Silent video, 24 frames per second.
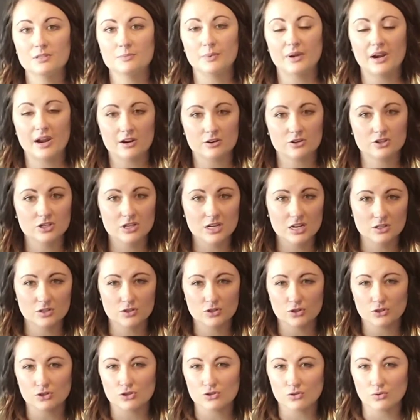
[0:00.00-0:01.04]
but actually it's
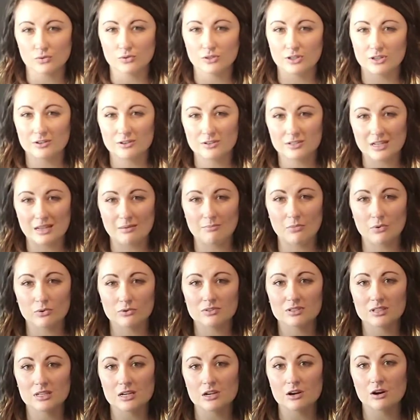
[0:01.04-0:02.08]
your shoulders and
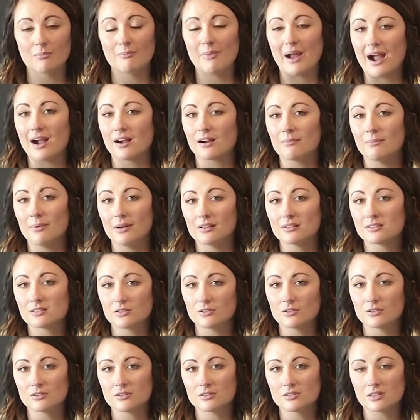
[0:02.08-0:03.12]
mostly your back
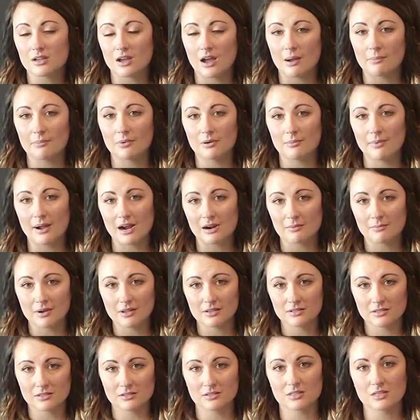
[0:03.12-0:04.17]
muscles, the upper back
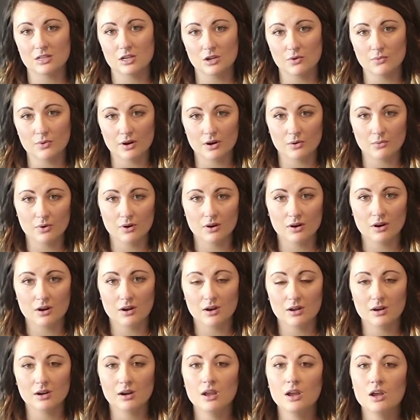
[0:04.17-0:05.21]
muscles that you want to work
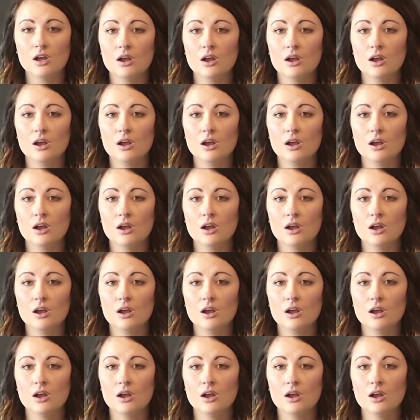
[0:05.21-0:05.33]
on.